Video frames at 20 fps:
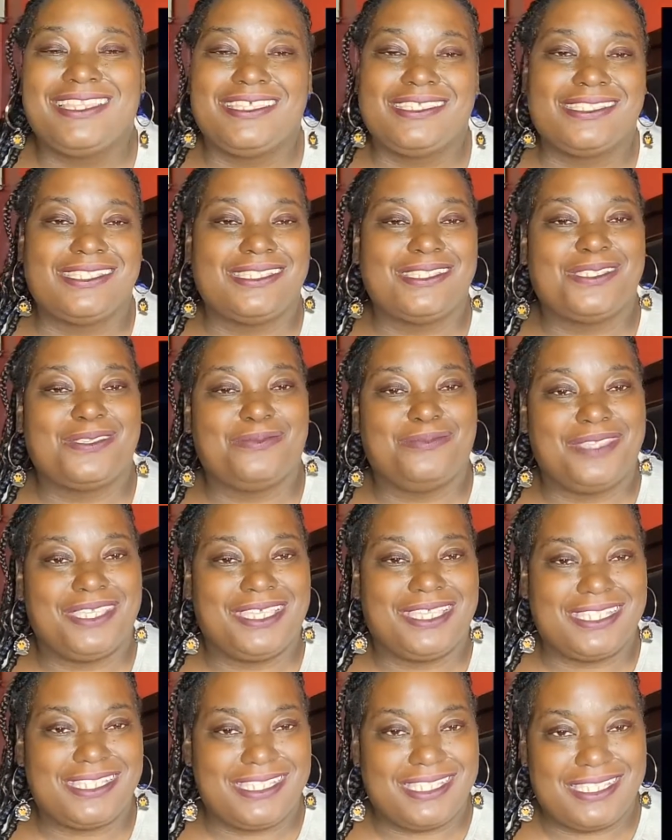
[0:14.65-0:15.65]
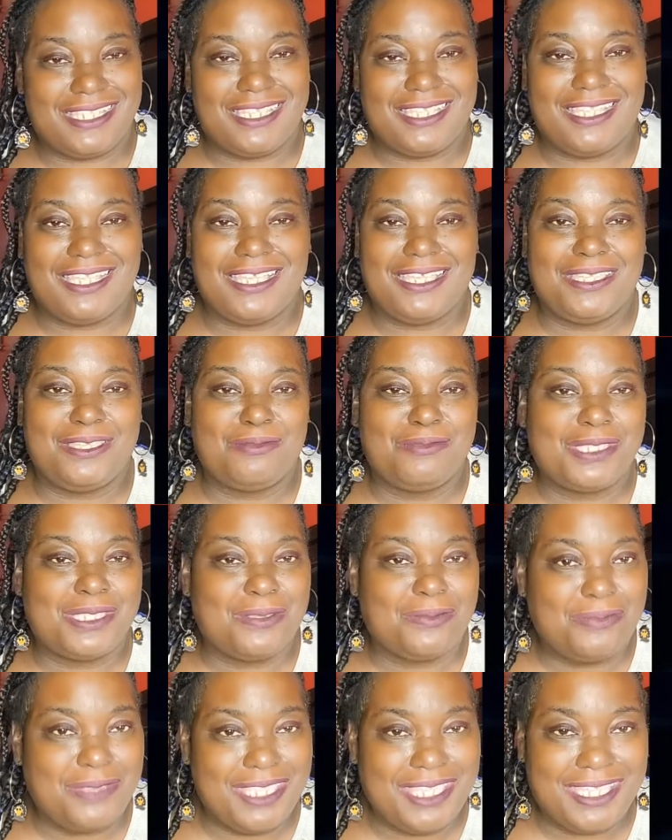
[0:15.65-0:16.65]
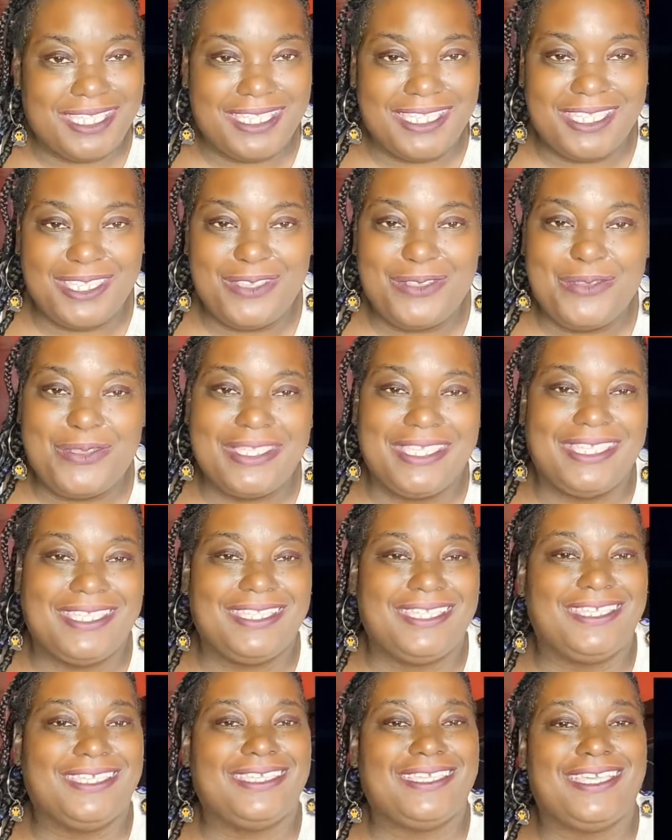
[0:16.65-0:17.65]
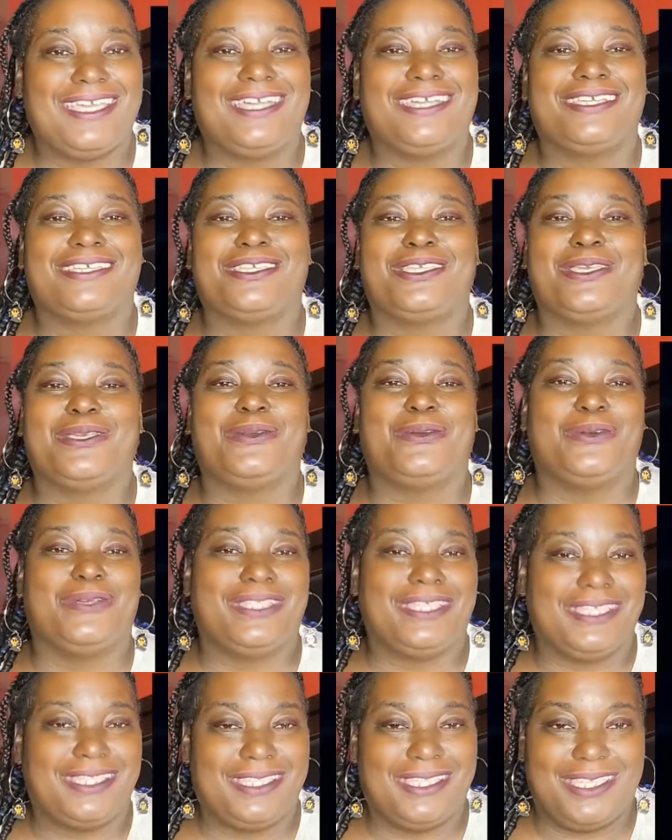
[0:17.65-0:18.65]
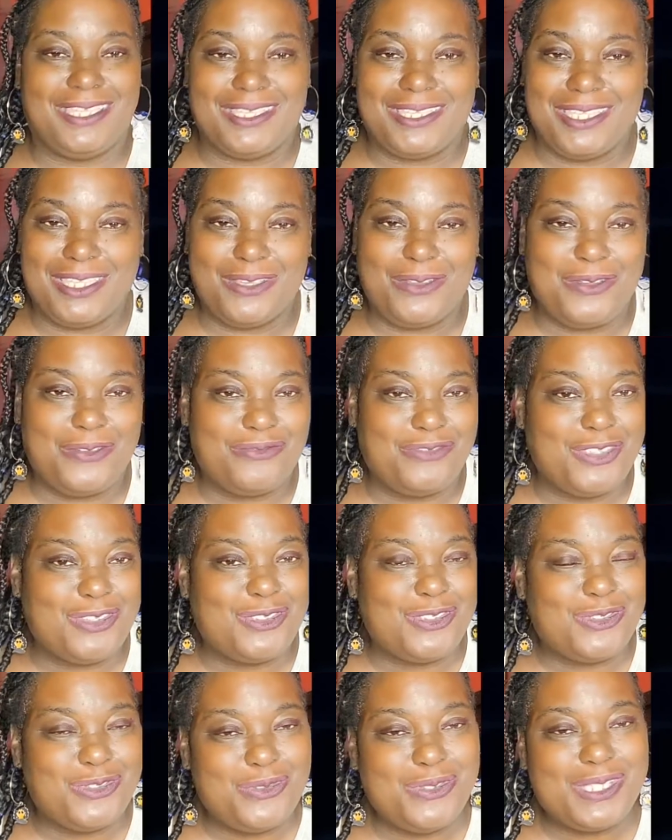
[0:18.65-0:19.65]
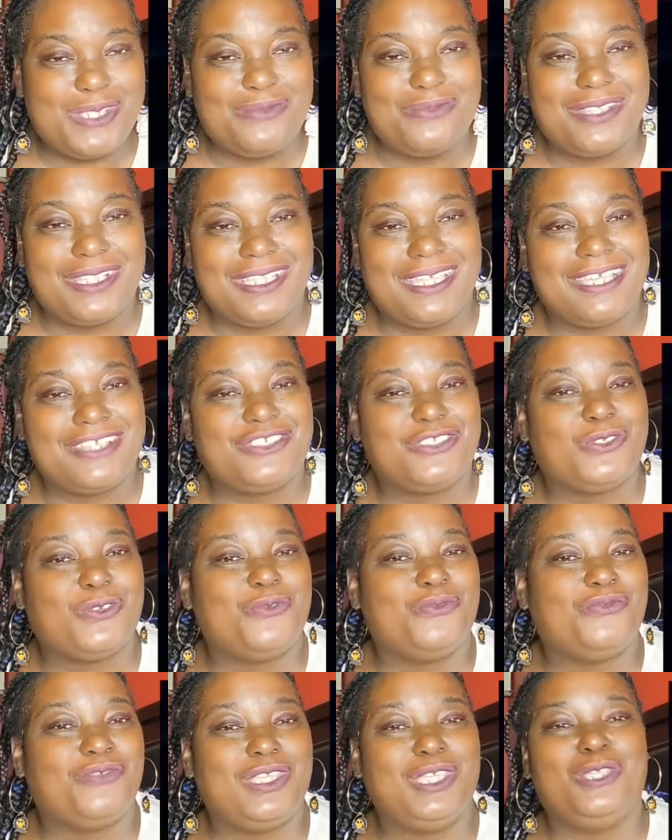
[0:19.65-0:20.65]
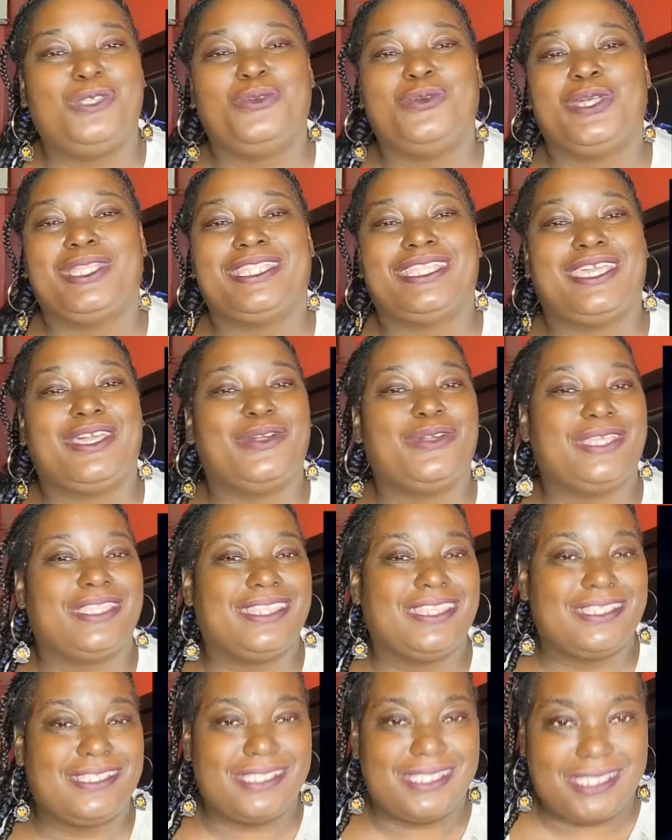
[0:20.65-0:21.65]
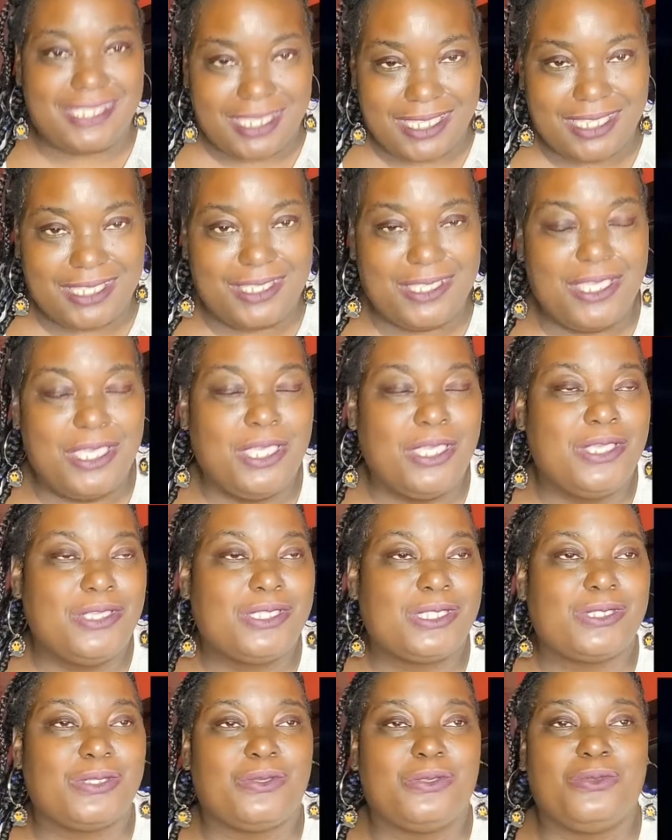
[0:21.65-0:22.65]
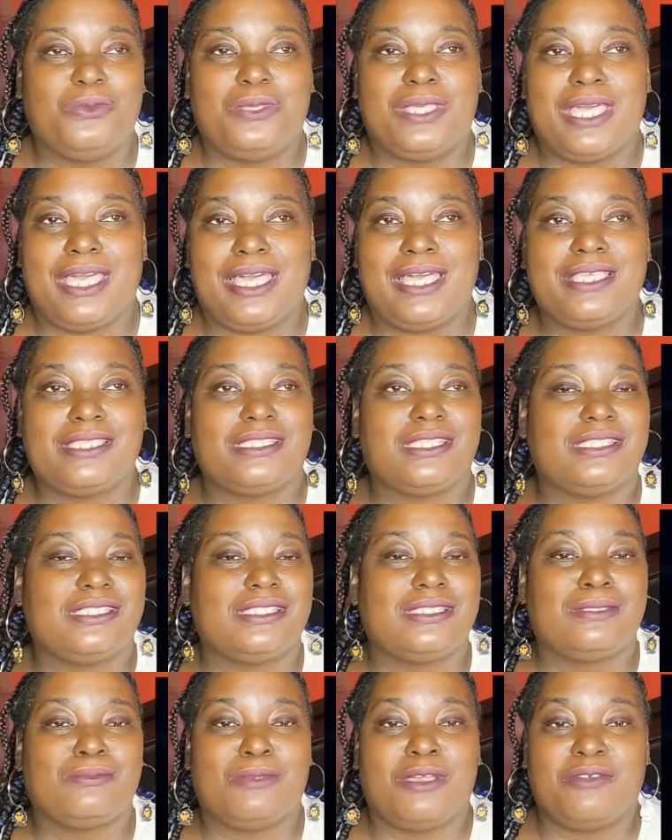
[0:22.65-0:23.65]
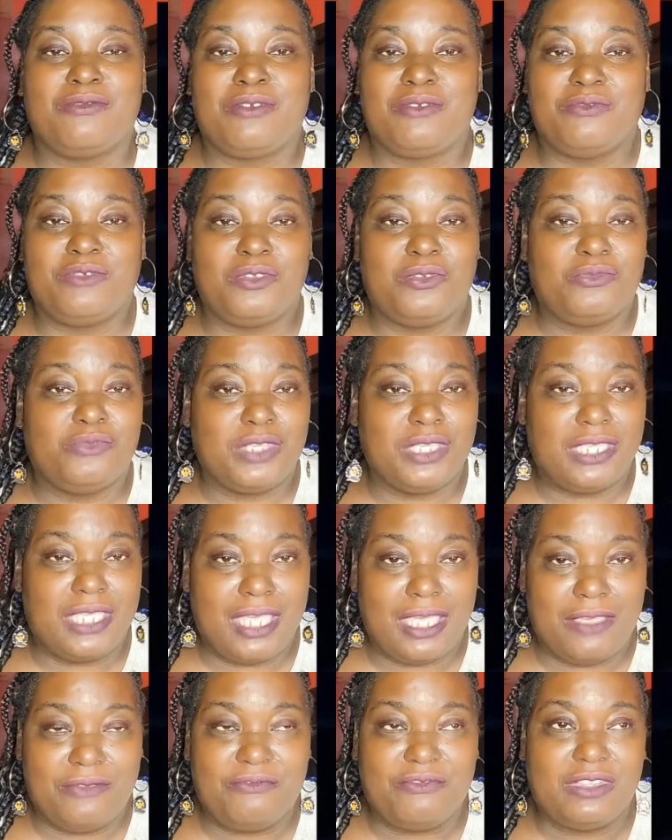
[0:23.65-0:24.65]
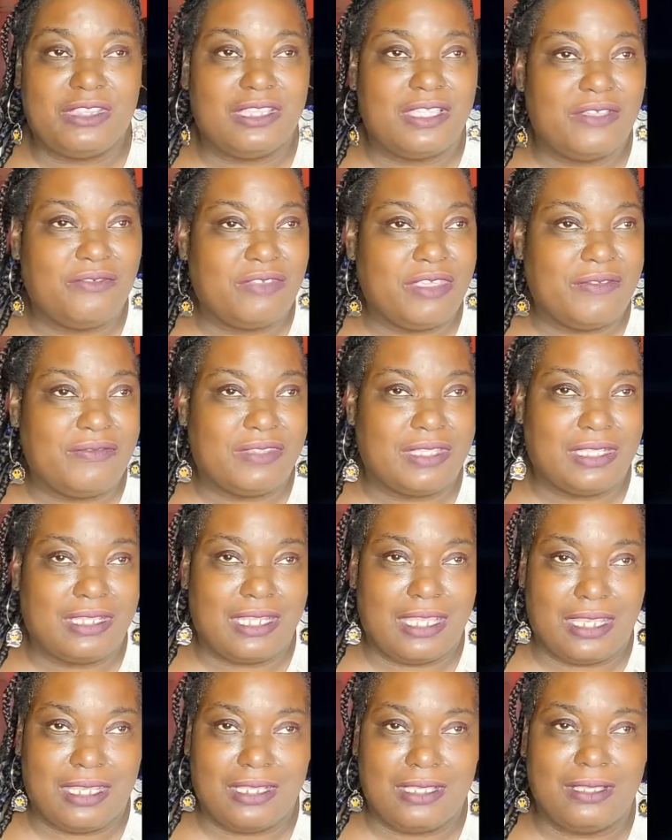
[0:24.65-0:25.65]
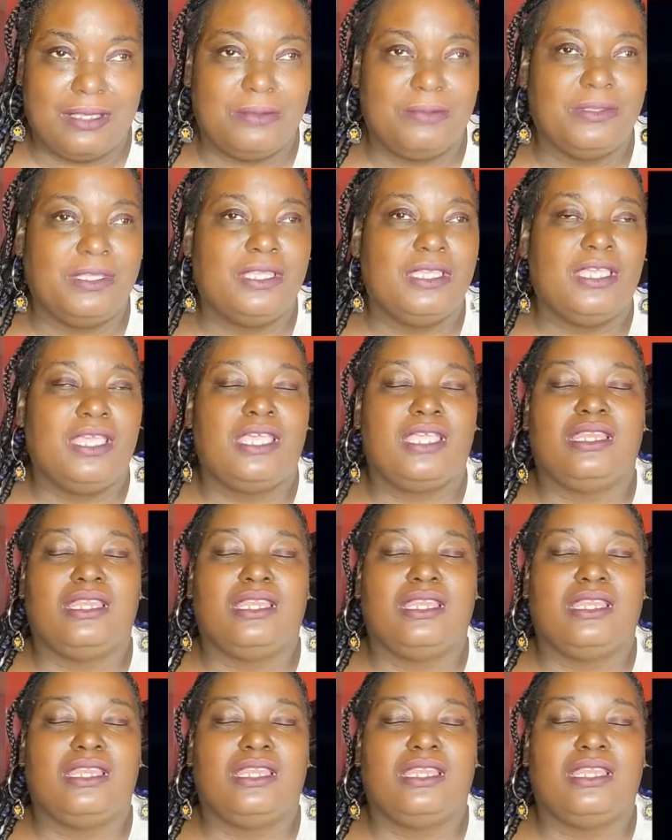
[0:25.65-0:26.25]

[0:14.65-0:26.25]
This is Tamieka's Den. I am Tamieka. Get on in here, y'all. Get on in here. Kick off your shoes and relax your feet. You are now in the den. So, you guys, this is my review recap for Love After Lockup.